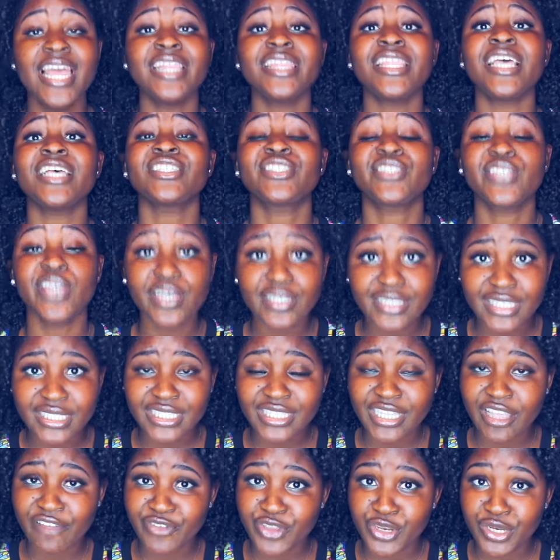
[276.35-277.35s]
There's tons of
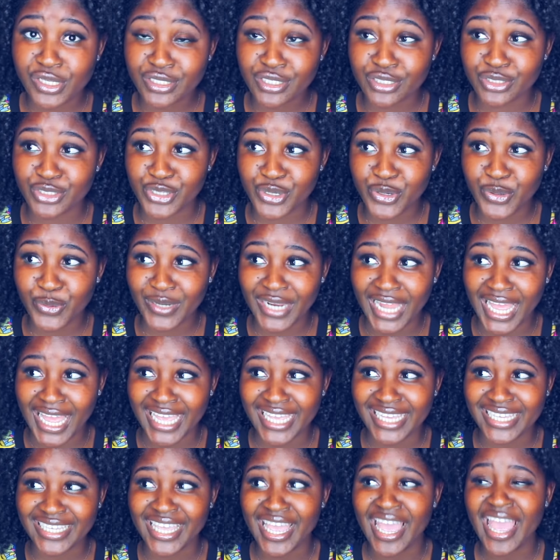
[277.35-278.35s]
stuff you need to do,
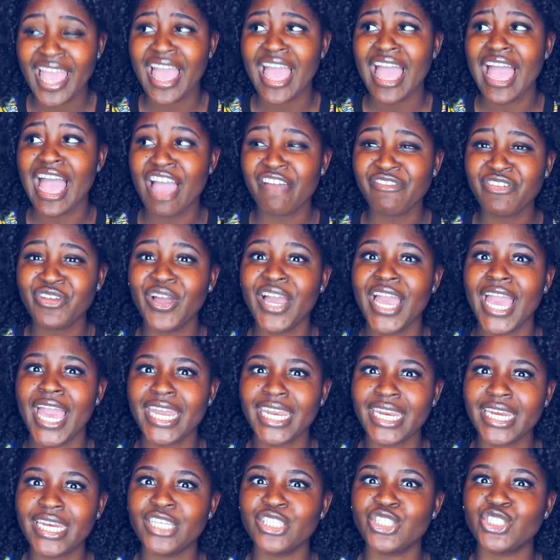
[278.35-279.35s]
like having an
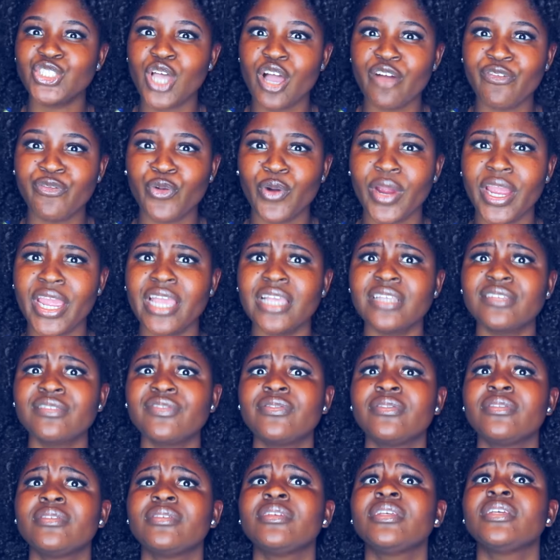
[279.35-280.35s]
editing software
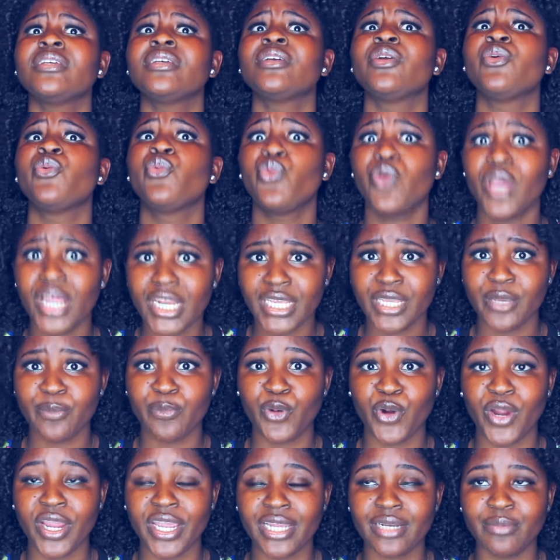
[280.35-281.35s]
is really
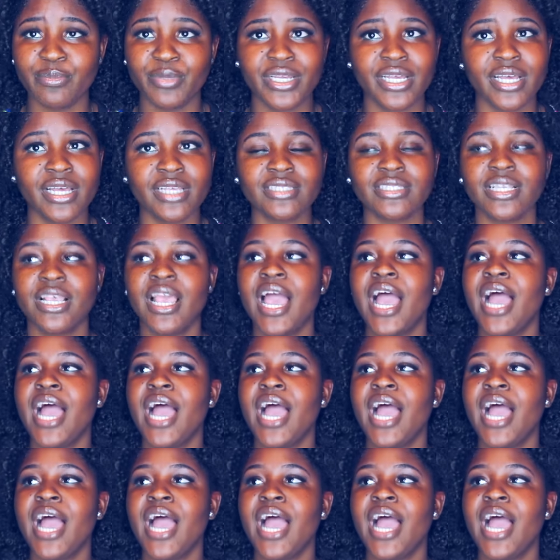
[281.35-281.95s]
important, because